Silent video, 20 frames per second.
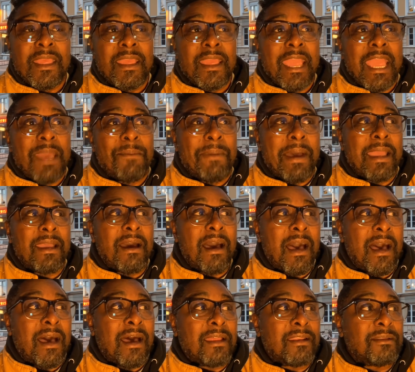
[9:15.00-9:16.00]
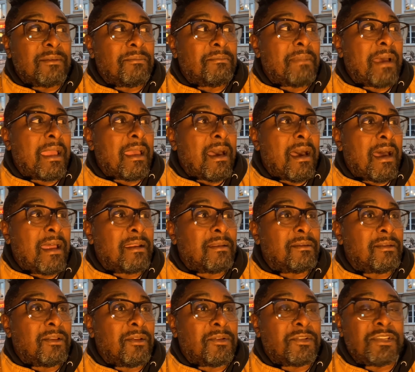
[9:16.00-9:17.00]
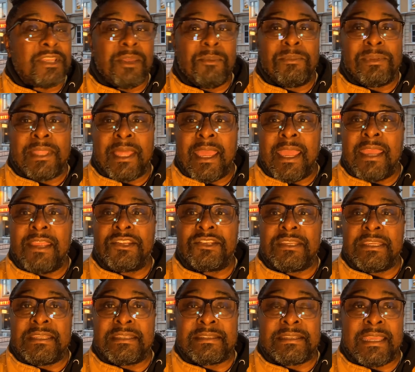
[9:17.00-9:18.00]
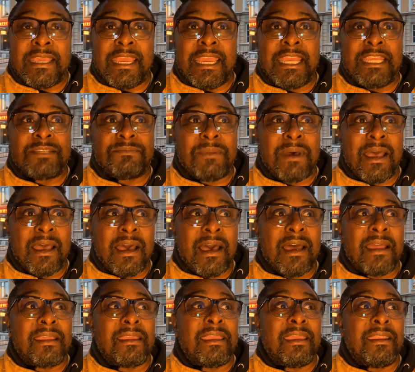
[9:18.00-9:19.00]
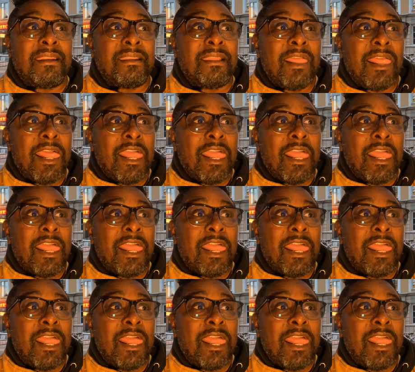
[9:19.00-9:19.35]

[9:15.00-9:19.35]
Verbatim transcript: and my aunt, my aunt, you know, she plays, she sings. My aunt can.